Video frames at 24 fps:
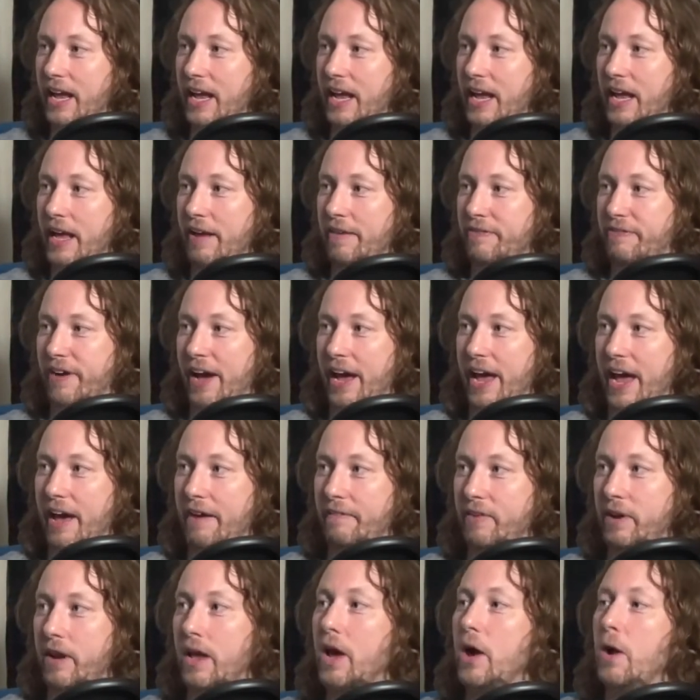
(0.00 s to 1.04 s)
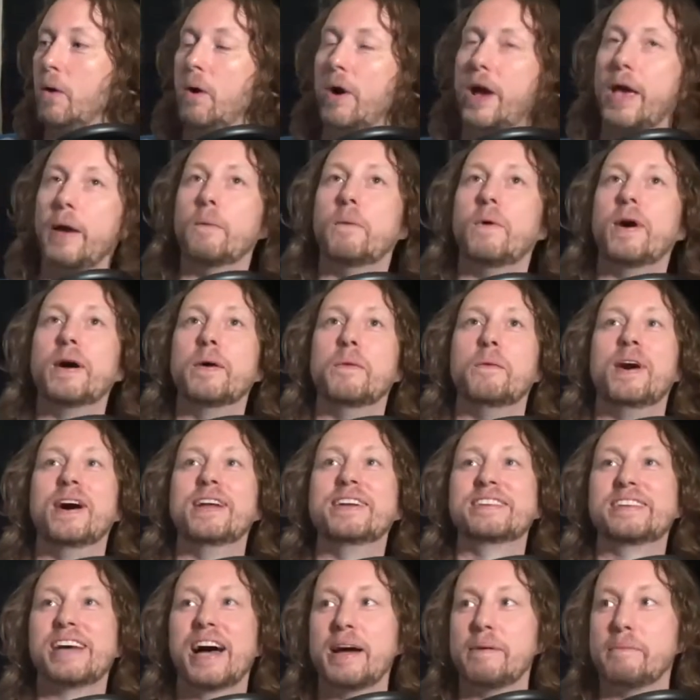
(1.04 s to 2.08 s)
If I haven't, okay. One
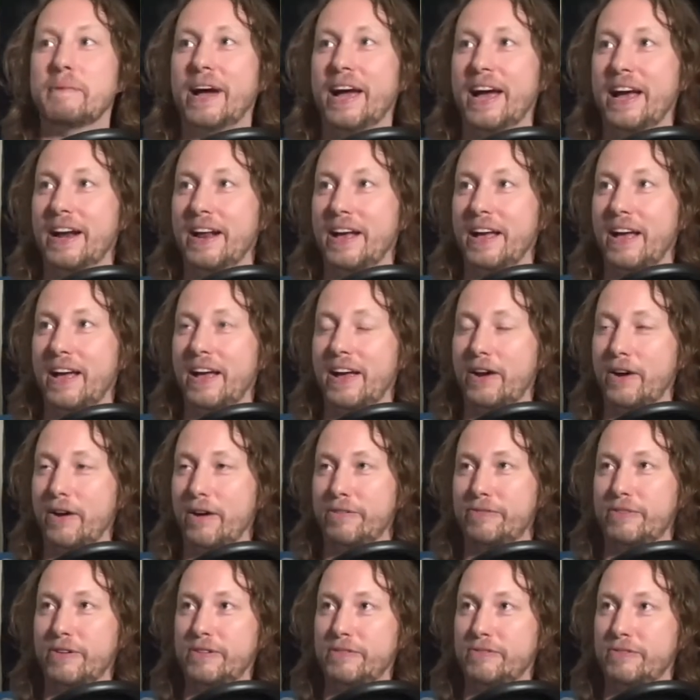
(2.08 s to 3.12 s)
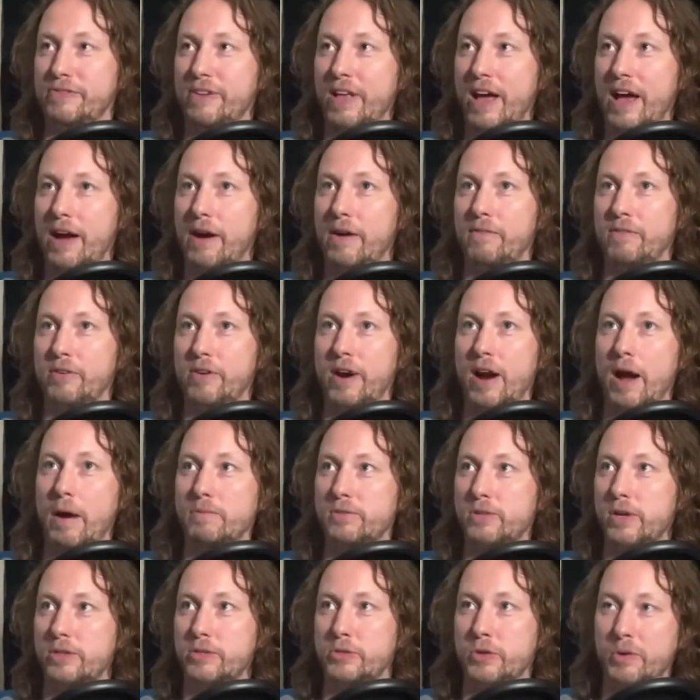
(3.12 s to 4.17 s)
time I had a girlfriend fly over. I was
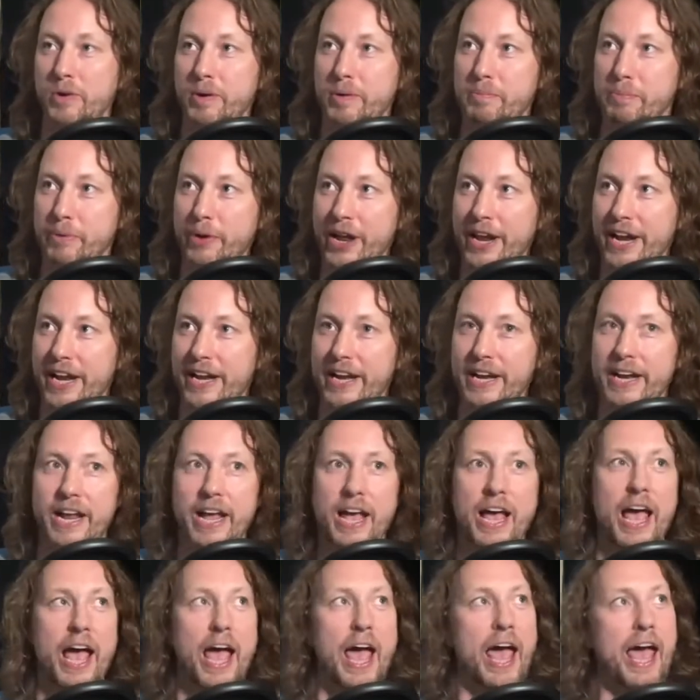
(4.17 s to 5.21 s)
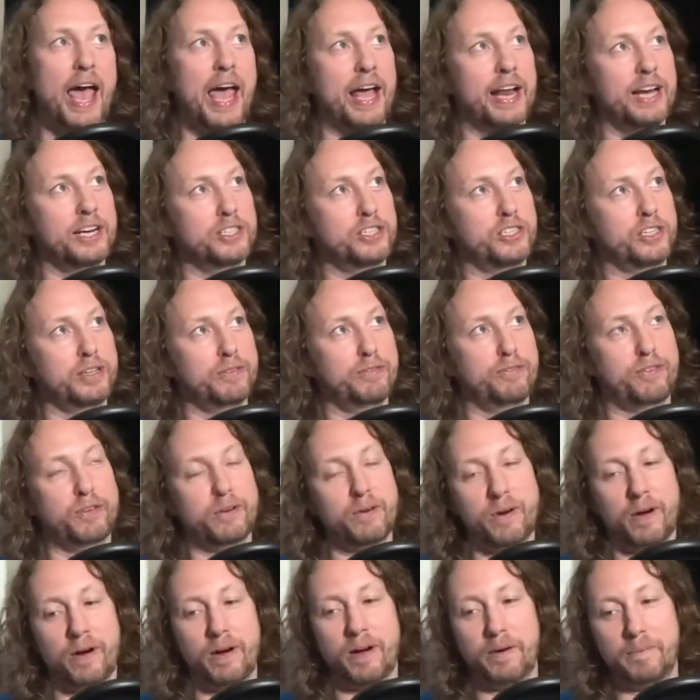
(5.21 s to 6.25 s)
on tour in Britain, and she
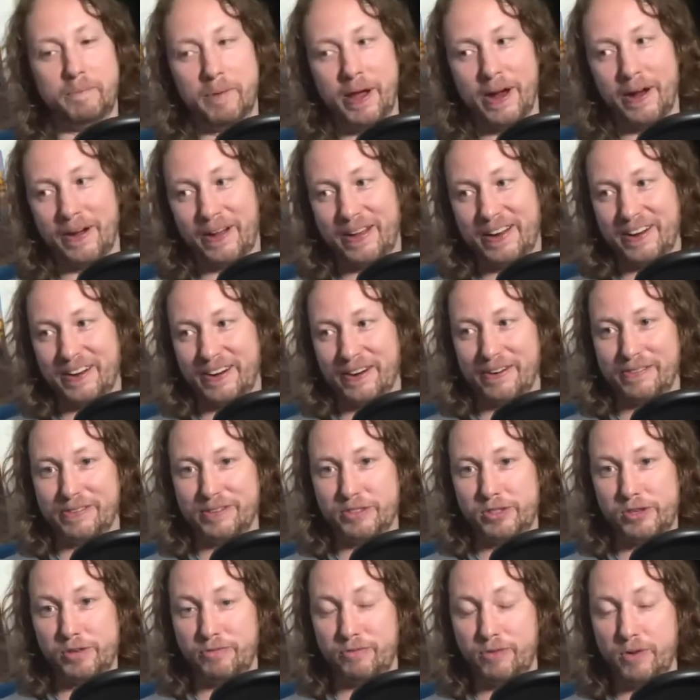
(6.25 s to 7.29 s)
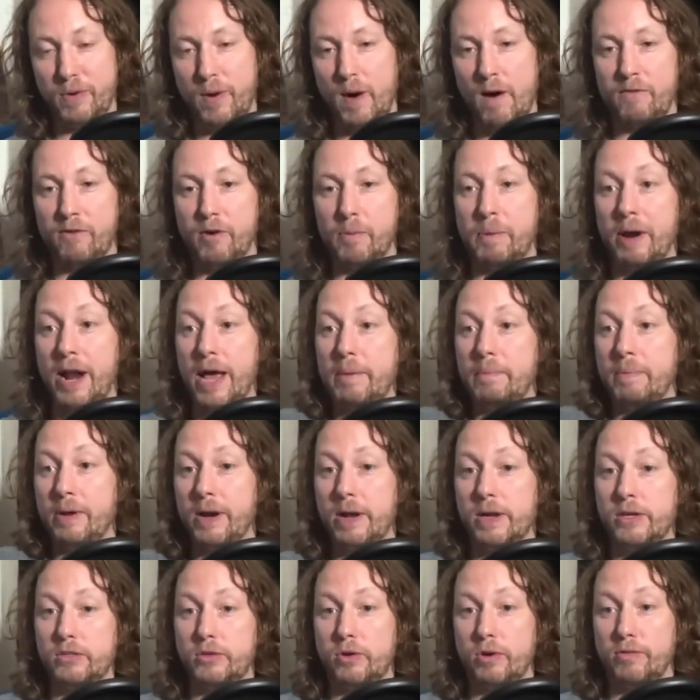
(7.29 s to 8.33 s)
flew. American girlfriend. She flew over, but I had been
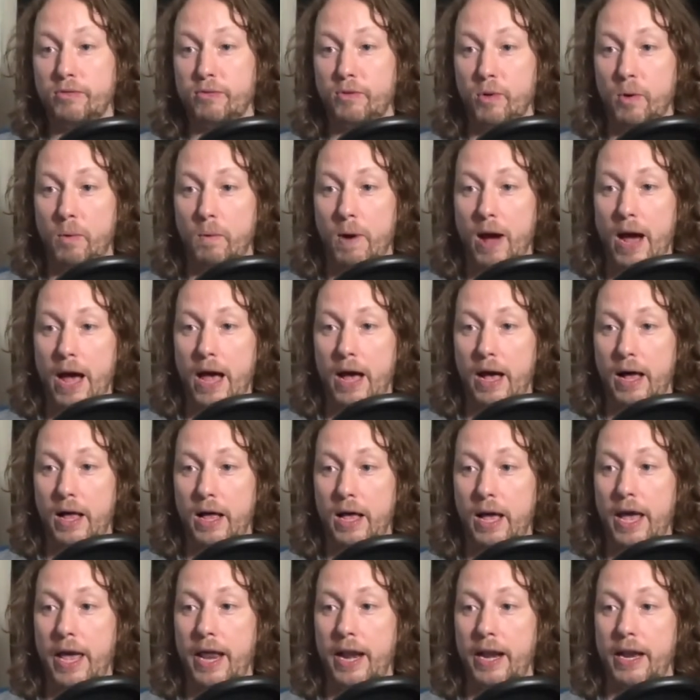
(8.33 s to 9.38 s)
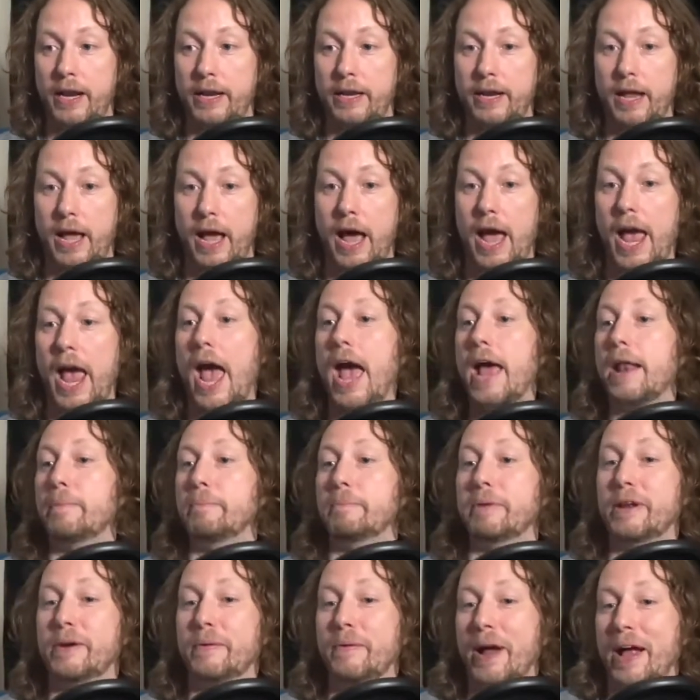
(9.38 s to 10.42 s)
on tour for a while, and I hadn't
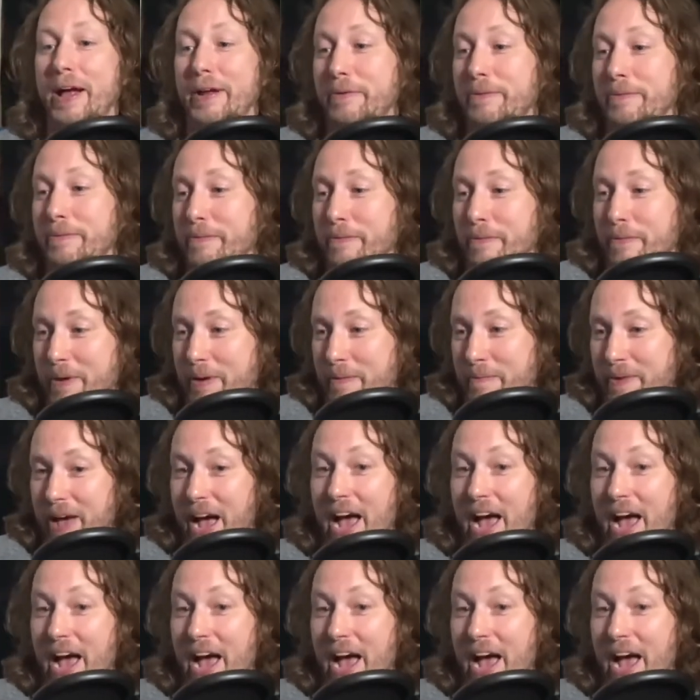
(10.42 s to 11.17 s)
been around women.